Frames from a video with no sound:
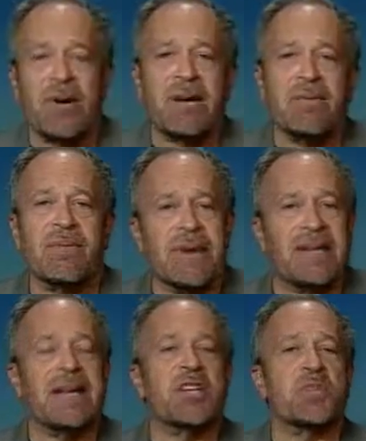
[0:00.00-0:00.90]
rate
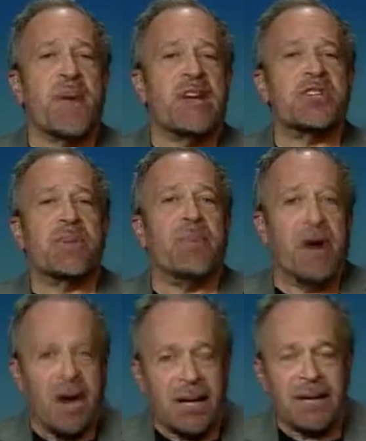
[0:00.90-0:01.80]
really is based
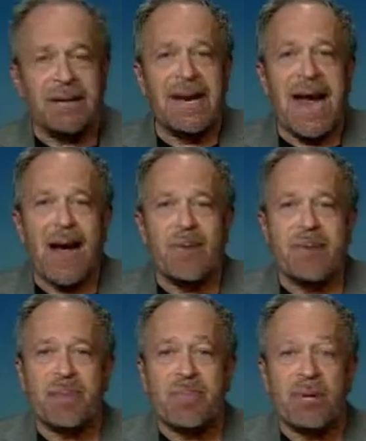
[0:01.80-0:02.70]
upon how many
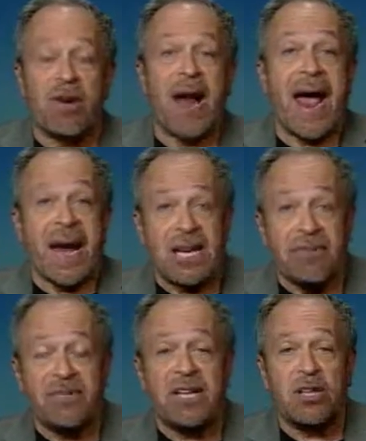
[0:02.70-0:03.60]
people are
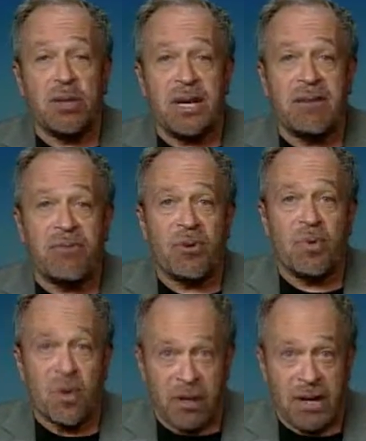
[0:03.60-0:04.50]
actively looking for
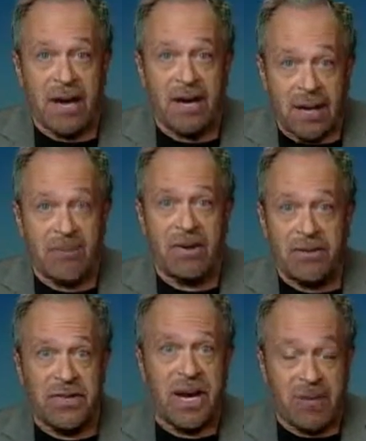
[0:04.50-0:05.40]
work at a given
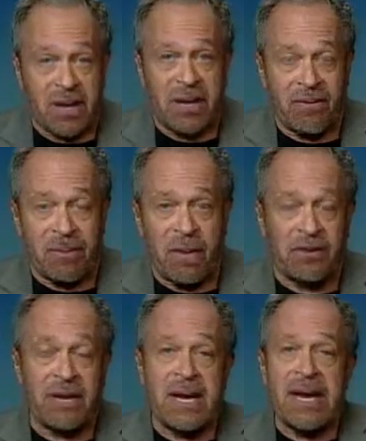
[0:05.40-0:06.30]
time, in a given
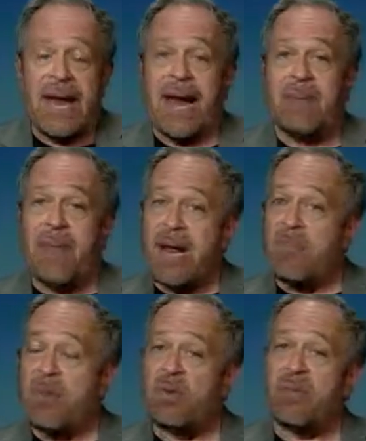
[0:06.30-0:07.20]
month. And many
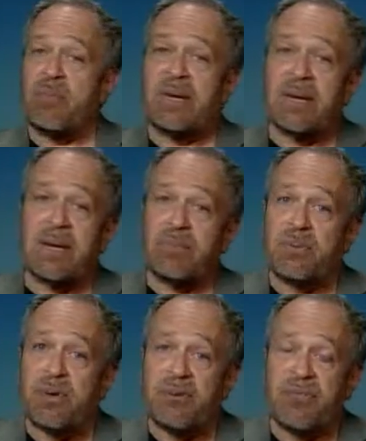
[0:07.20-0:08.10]
people who have been
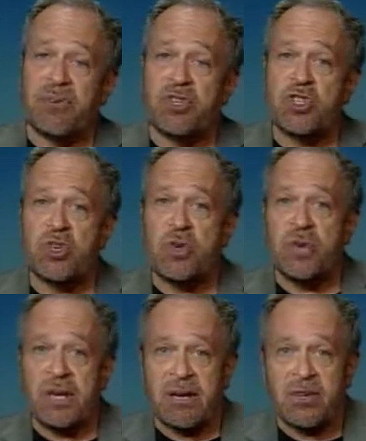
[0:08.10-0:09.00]
unemployed for 2
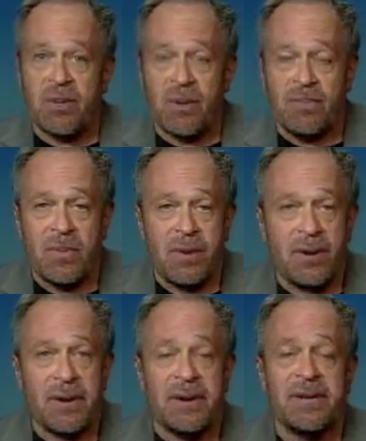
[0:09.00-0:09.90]
years or
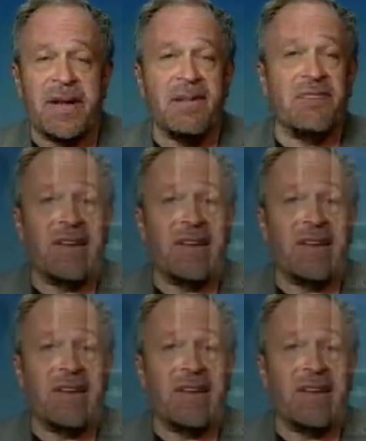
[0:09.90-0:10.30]
more, they've